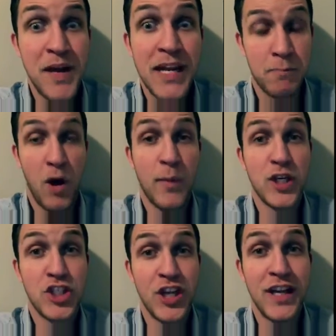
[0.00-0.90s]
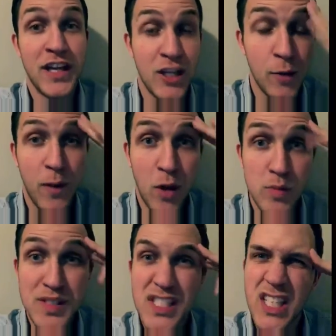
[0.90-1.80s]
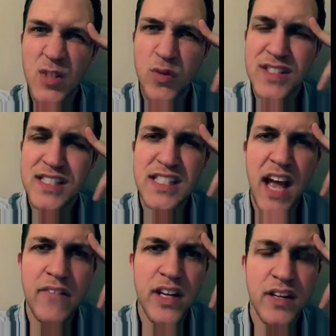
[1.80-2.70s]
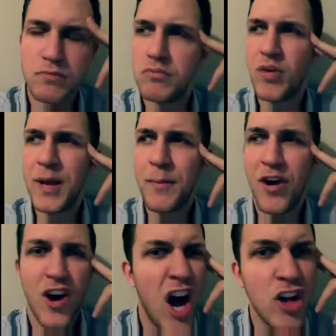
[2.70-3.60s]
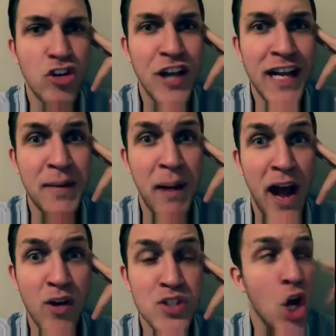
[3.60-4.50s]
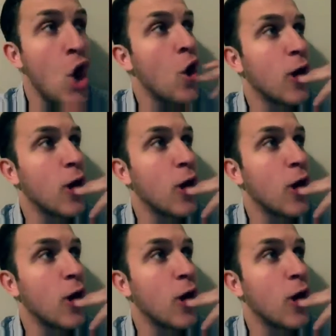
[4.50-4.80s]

Big Bobby Schink and you're about six foot seven and weigh about 190 pounds,